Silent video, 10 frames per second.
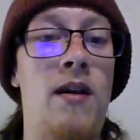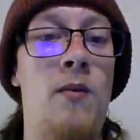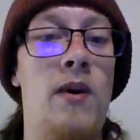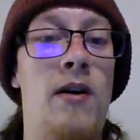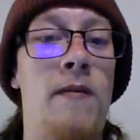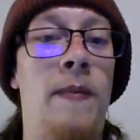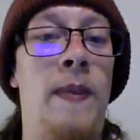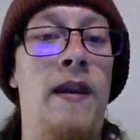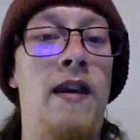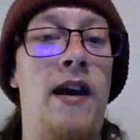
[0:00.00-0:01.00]
Well,
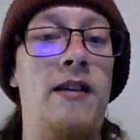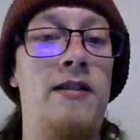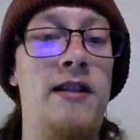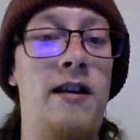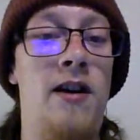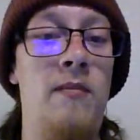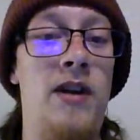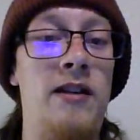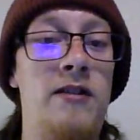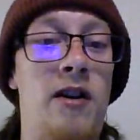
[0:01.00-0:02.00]
I sit up
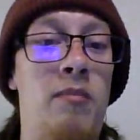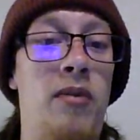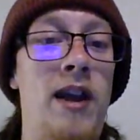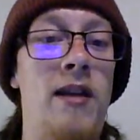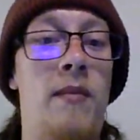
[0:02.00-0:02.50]
and I start playing